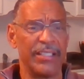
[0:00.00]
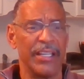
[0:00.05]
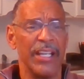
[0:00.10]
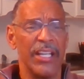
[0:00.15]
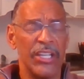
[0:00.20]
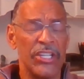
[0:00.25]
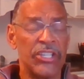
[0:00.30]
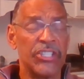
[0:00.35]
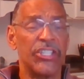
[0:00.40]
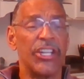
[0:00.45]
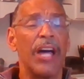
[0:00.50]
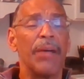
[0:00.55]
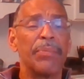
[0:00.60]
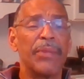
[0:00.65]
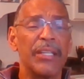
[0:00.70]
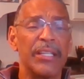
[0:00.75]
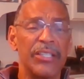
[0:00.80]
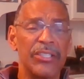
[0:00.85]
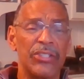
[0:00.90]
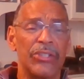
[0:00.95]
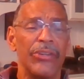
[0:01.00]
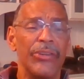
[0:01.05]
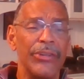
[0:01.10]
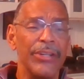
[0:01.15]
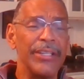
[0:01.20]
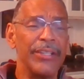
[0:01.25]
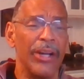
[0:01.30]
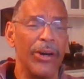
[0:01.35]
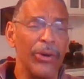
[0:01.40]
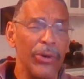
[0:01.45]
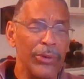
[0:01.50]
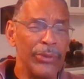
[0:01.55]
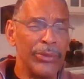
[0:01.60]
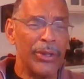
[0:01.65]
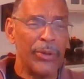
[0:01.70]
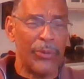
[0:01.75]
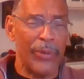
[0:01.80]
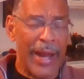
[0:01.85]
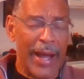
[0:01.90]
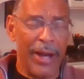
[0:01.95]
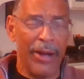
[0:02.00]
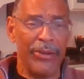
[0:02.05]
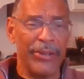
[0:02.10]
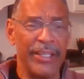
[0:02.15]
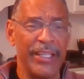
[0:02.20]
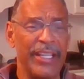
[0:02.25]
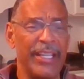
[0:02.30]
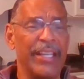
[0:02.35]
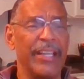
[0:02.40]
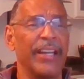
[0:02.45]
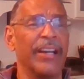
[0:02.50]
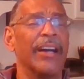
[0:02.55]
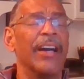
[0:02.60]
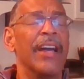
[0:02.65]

Something is going on around here.